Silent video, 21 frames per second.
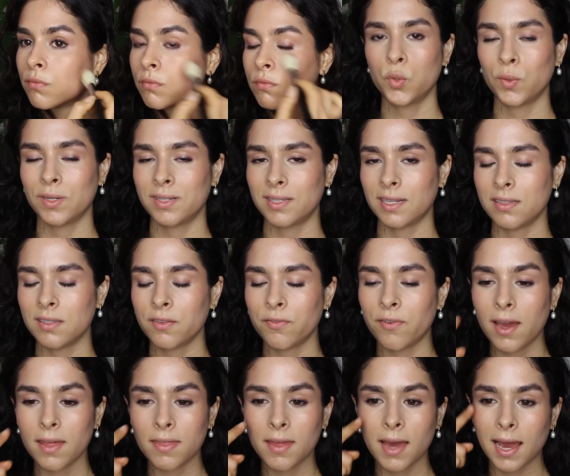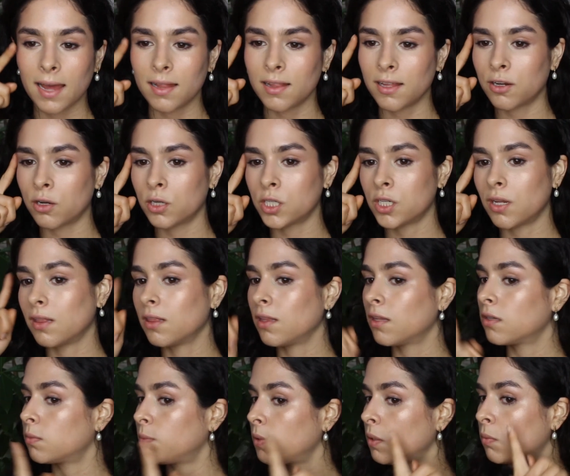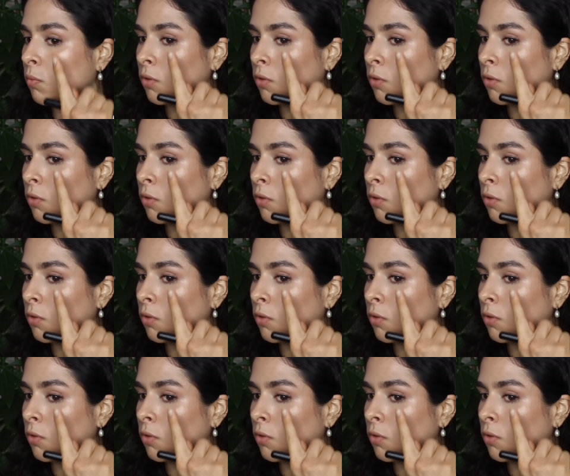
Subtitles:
To intensify the highlighter a little bit